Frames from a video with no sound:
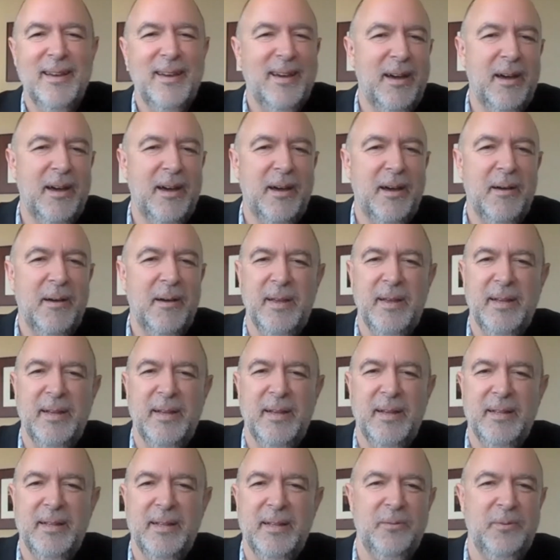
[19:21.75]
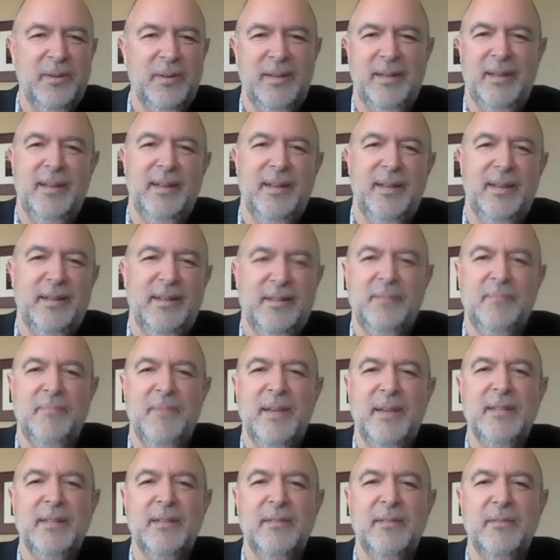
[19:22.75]
And so it
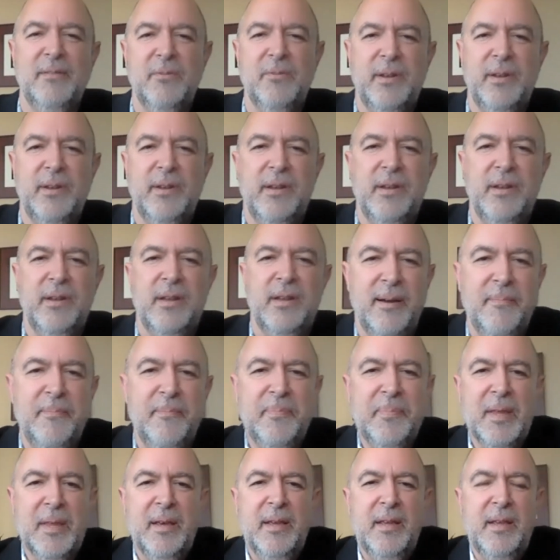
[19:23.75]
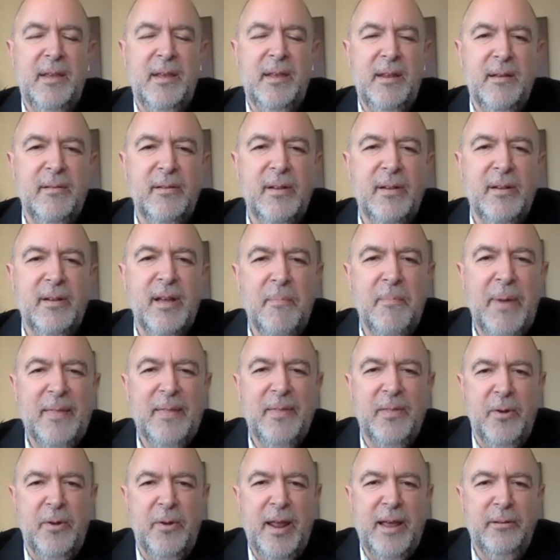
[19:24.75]
just makes everyone kind of
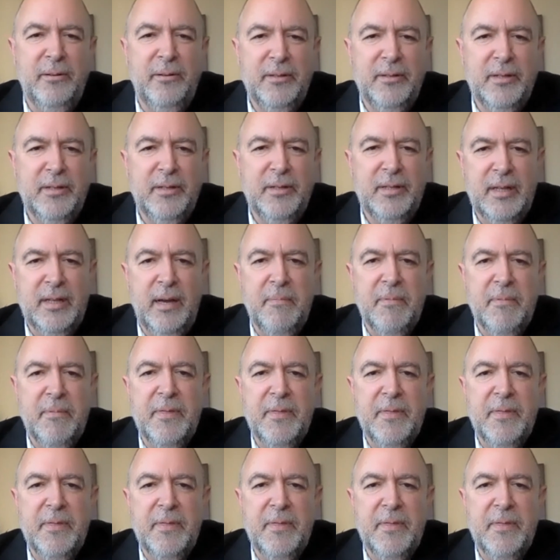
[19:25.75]
bite their nails